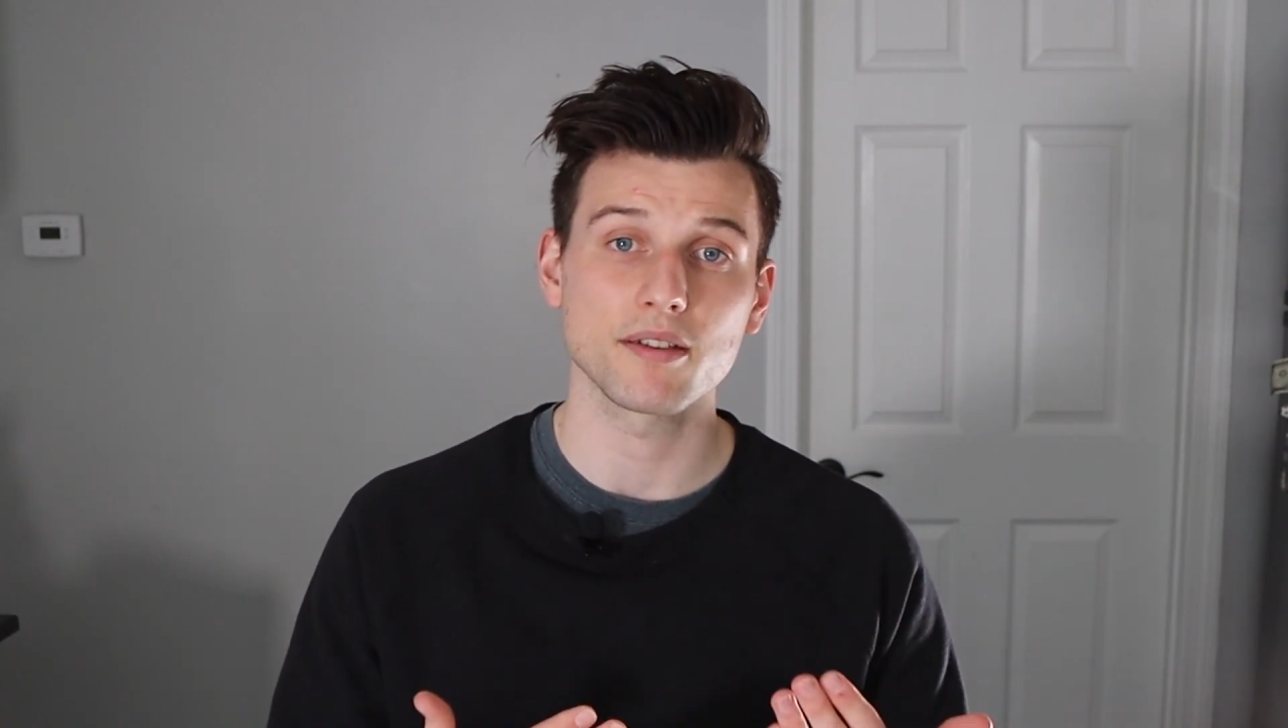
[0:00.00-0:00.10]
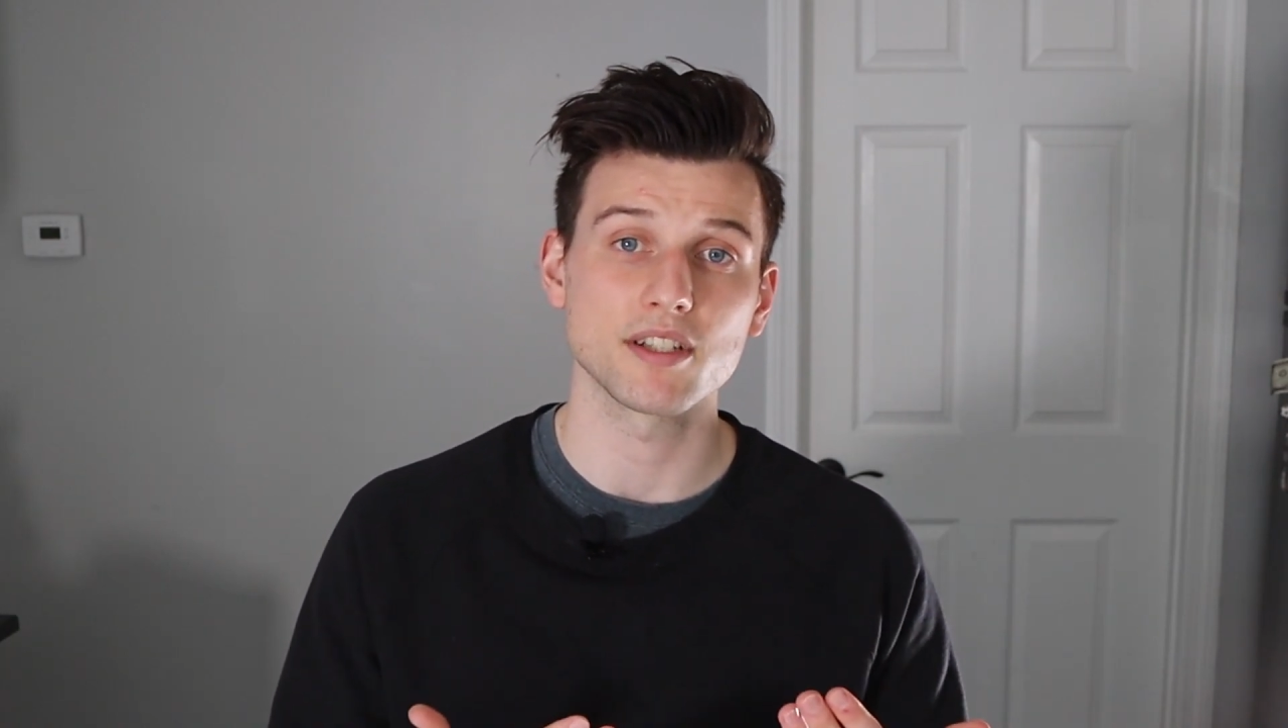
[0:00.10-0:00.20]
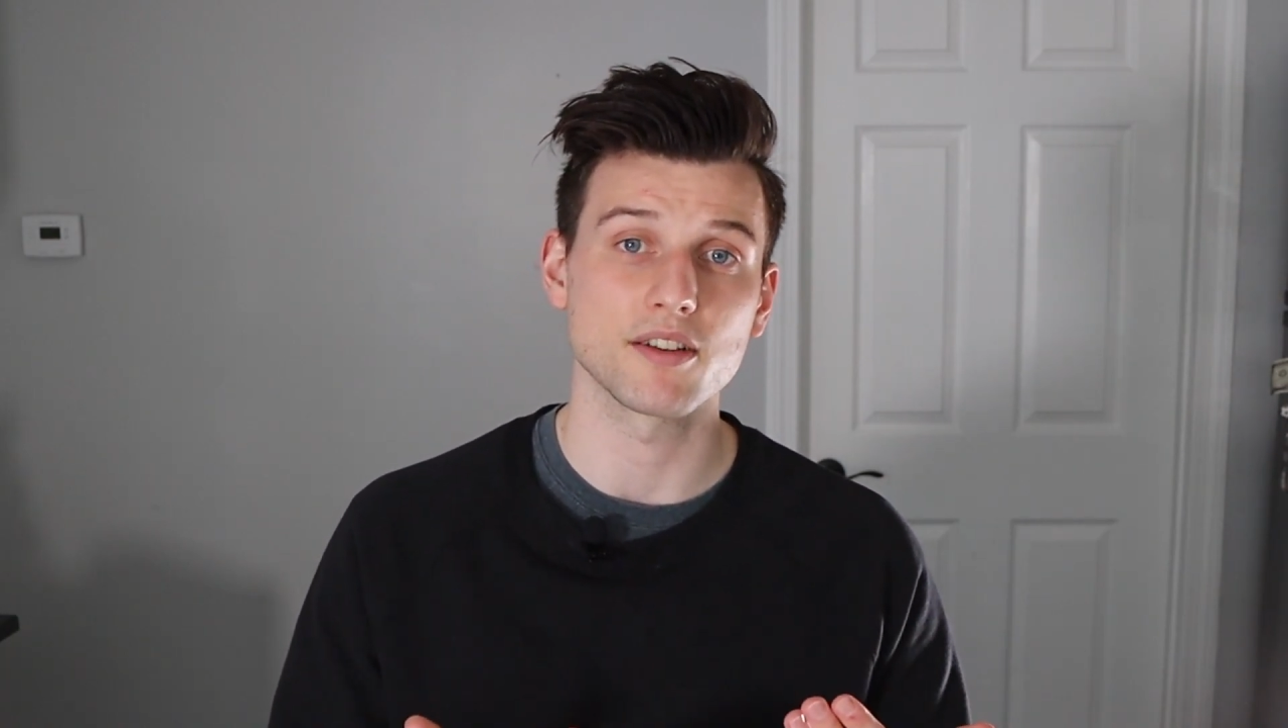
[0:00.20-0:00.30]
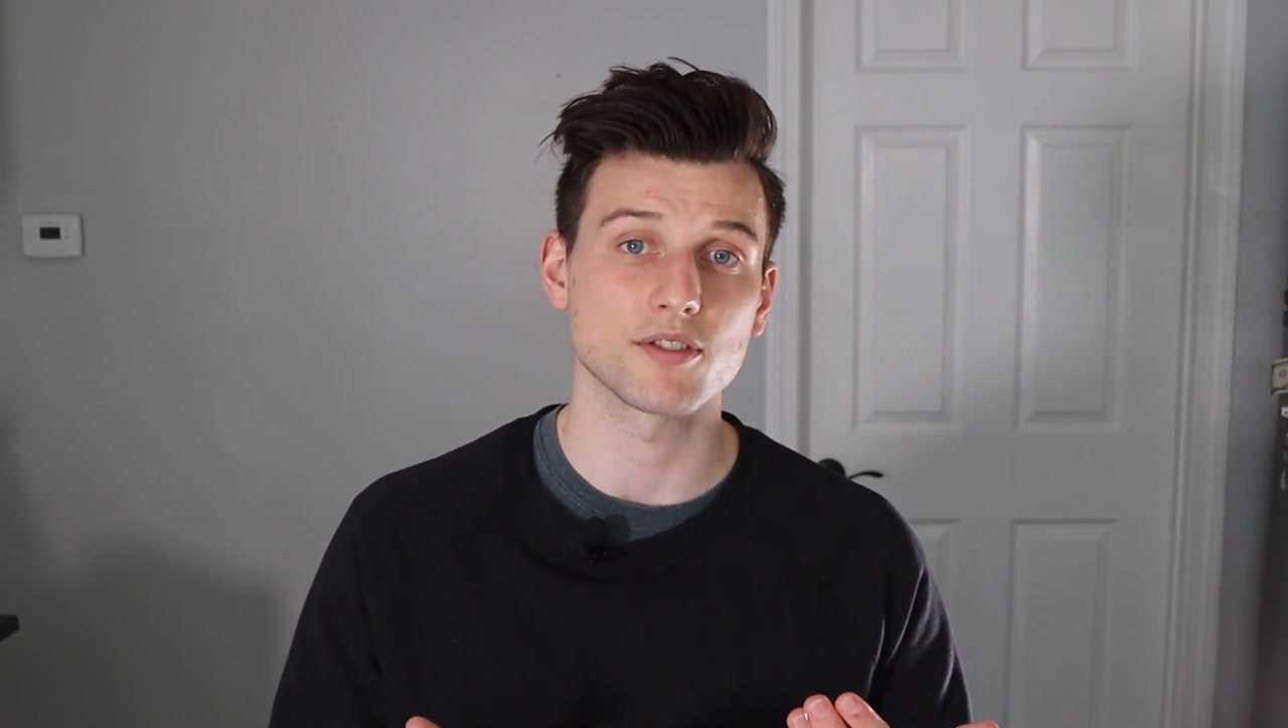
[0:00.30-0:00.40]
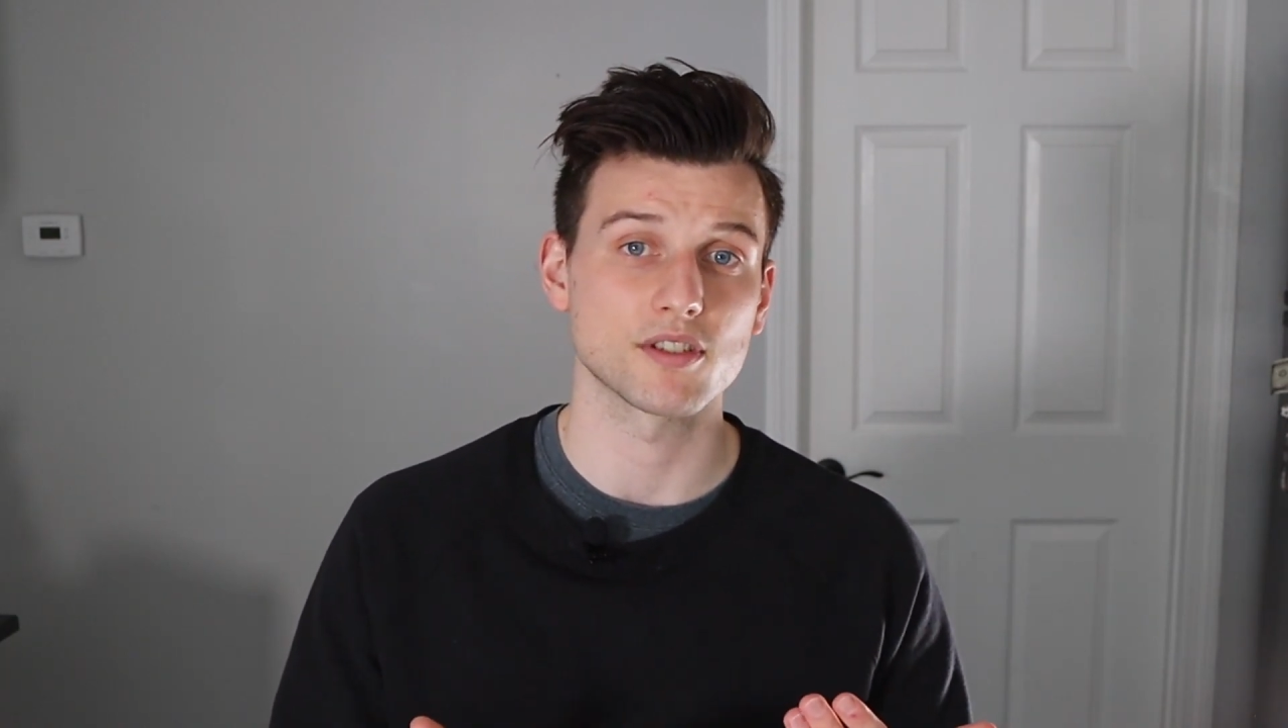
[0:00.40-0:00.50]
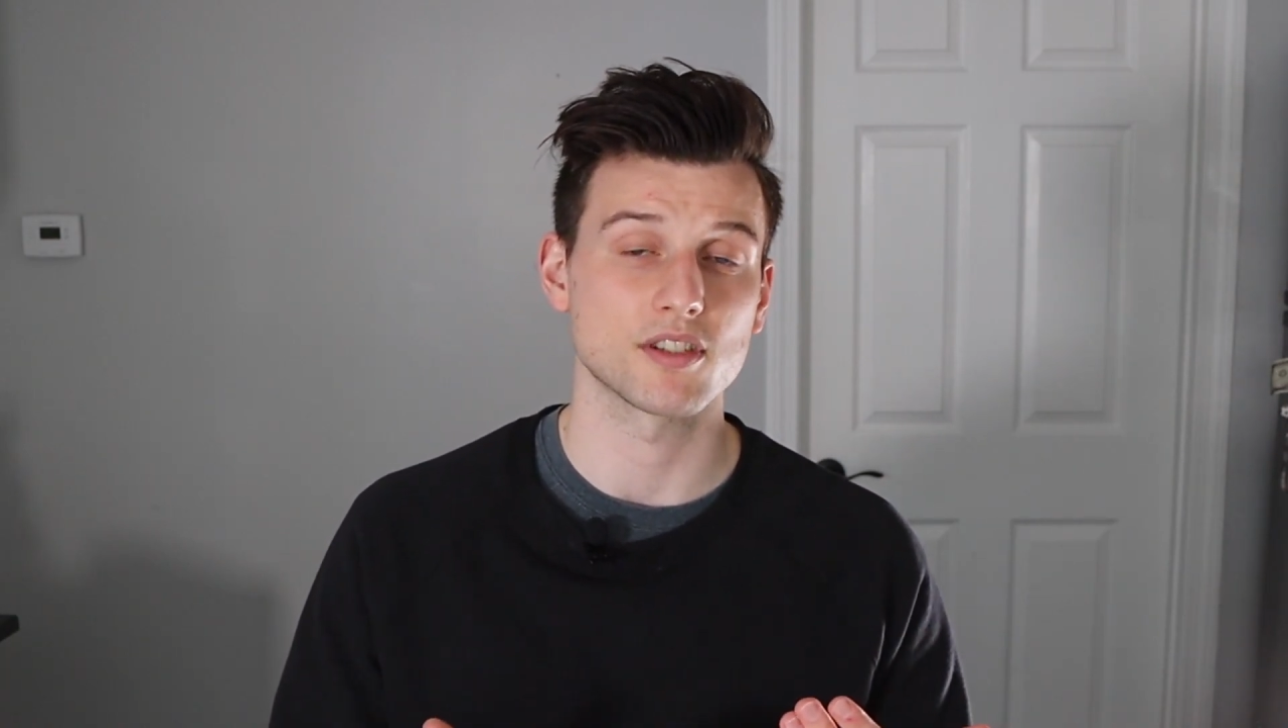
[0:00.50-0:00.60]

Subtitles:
of a difference